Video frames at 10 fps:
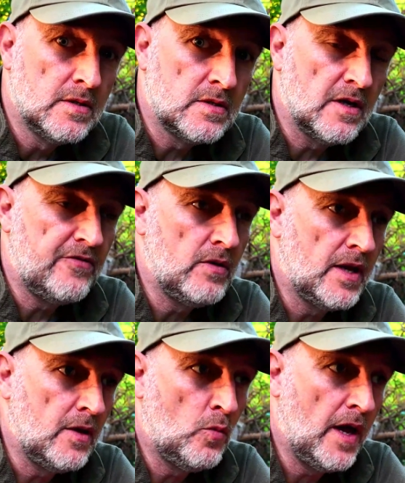So if you
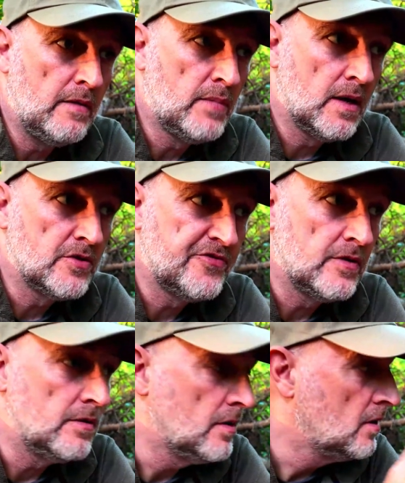had a wet pouch
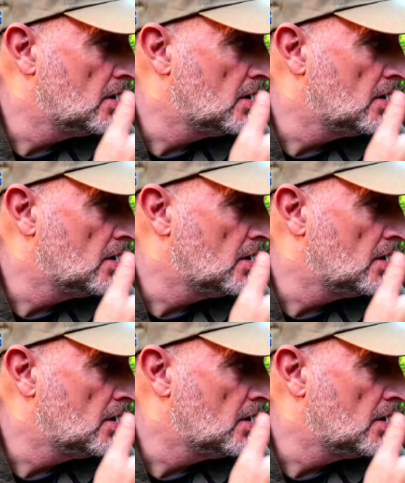food,